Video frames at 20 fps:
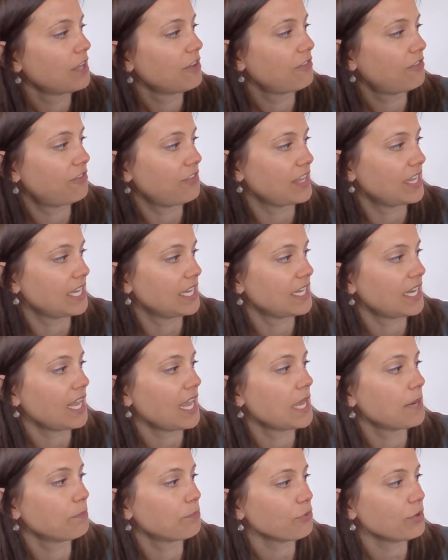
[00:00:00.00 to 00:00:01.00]
feed,
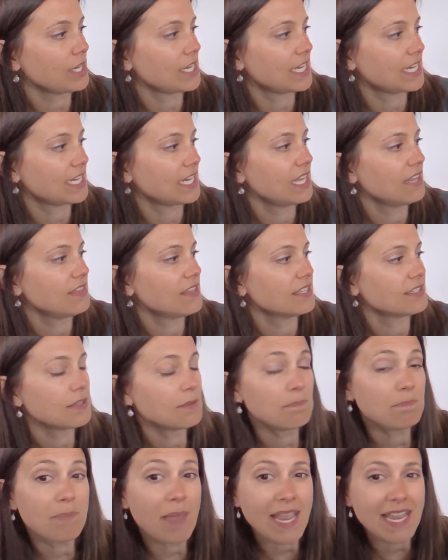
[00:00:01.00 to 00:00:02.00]
and breed in this
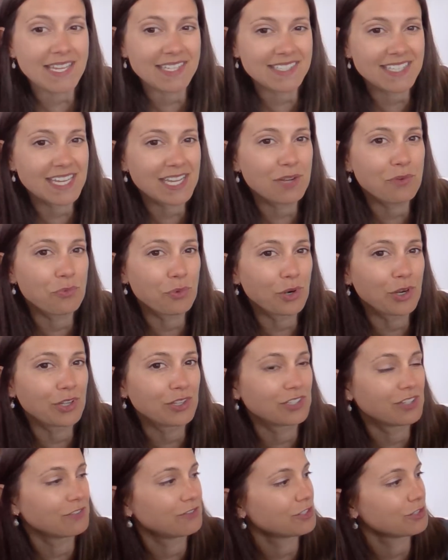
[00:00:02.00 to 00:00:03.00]
amazing
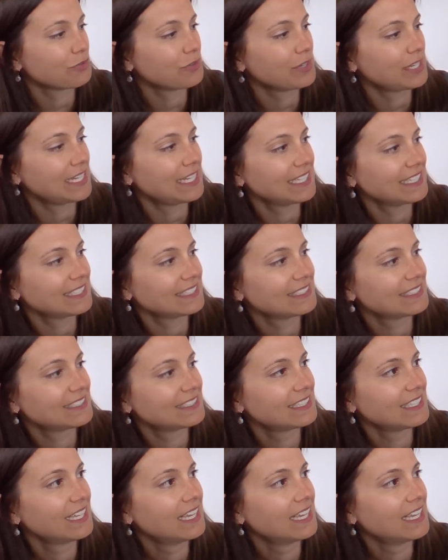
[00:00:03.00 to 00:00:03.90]
world of trees.